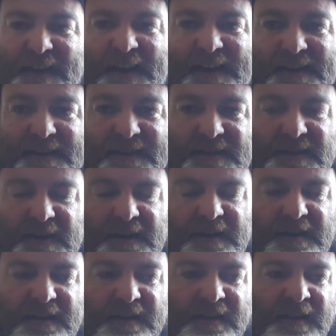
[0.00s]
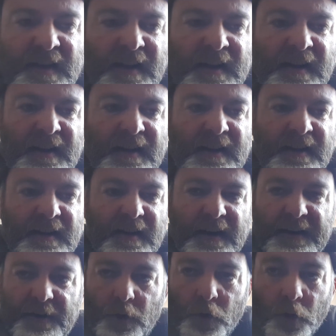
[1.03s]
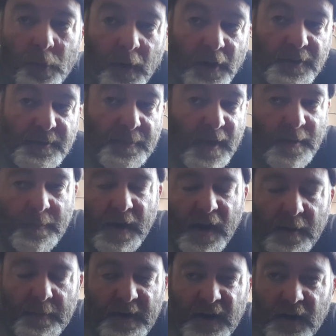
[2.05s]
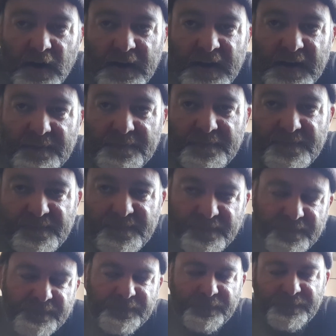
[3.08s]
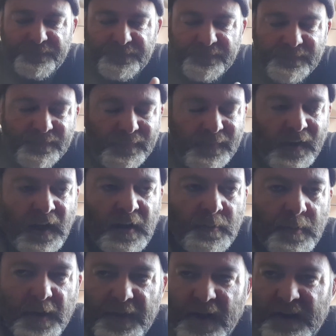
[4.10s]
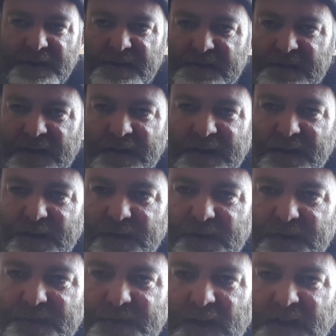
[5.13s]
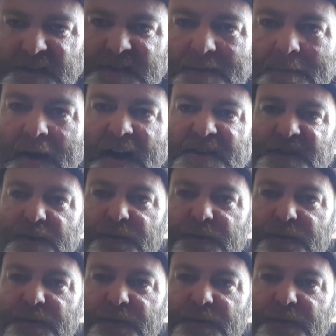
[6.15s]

and almost beat Muhammad Ali. But that's a matter